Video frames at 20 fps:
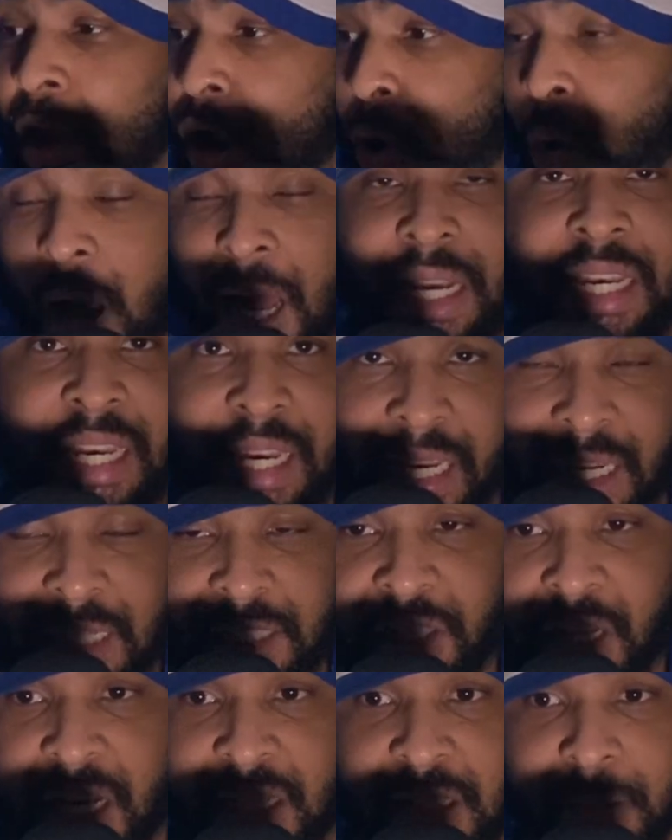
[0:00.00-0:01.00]
Well, I didn't get a
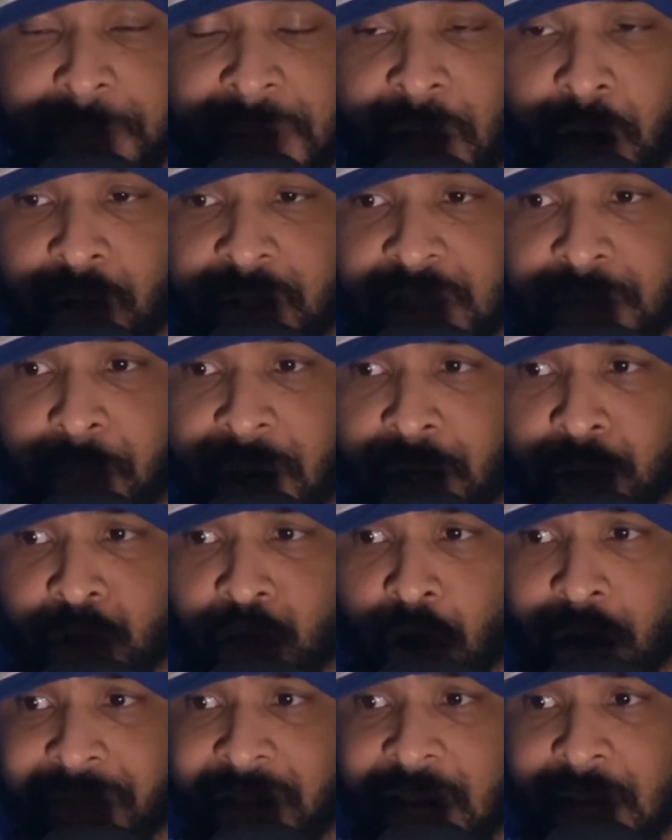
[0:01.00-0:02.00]
chance to play all these
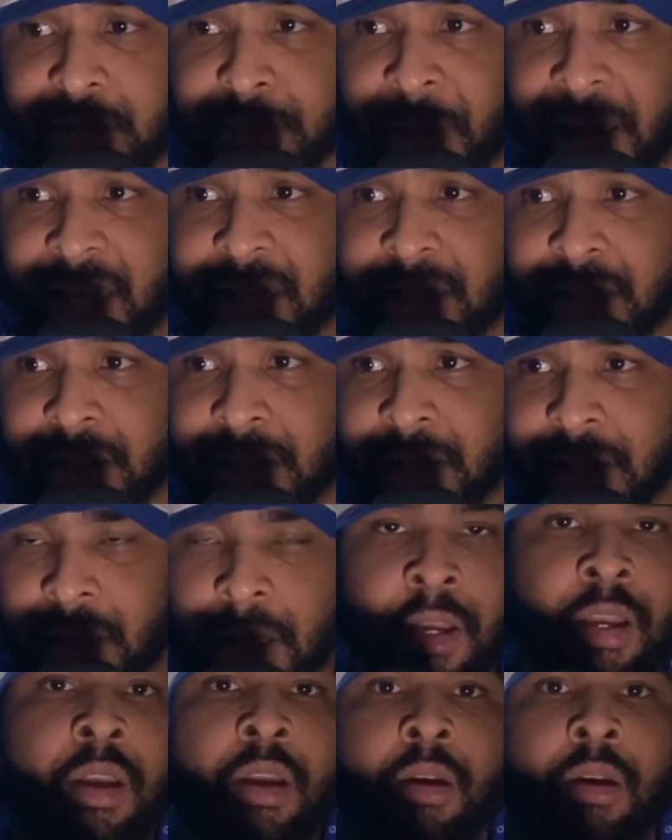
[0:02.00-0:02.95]
Microsoft games back in the.